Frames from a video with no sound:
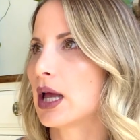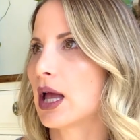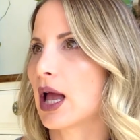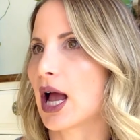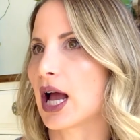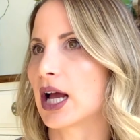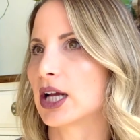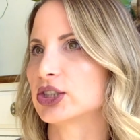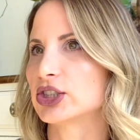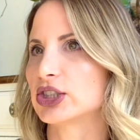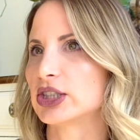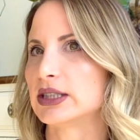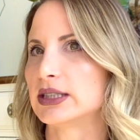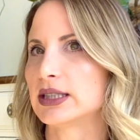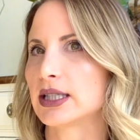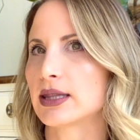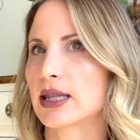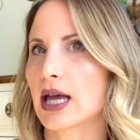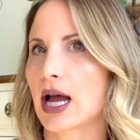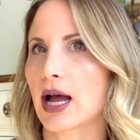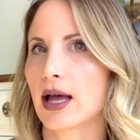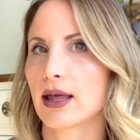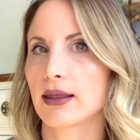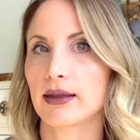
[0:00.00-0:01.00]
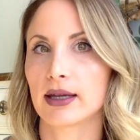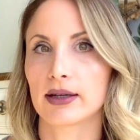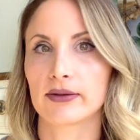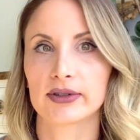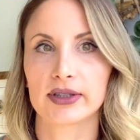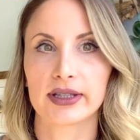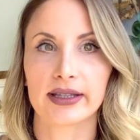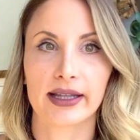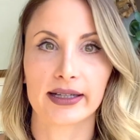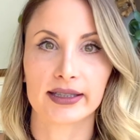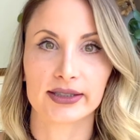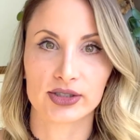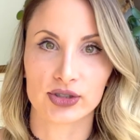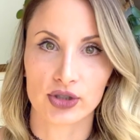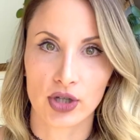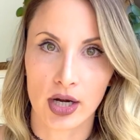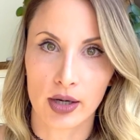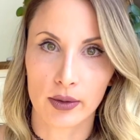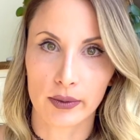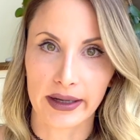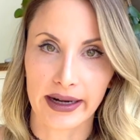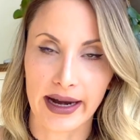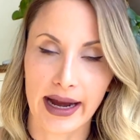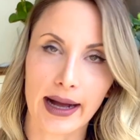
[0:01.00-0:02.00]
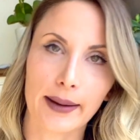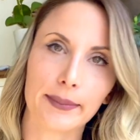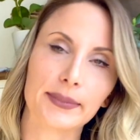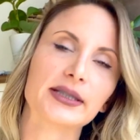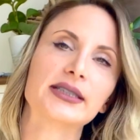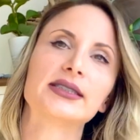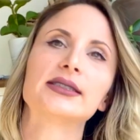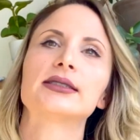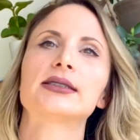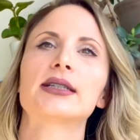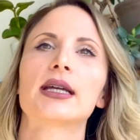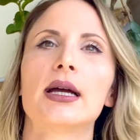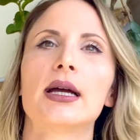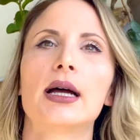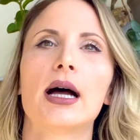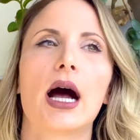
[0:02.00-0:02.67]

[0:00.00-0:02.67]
as she did that. Thankfully, that is not what happened.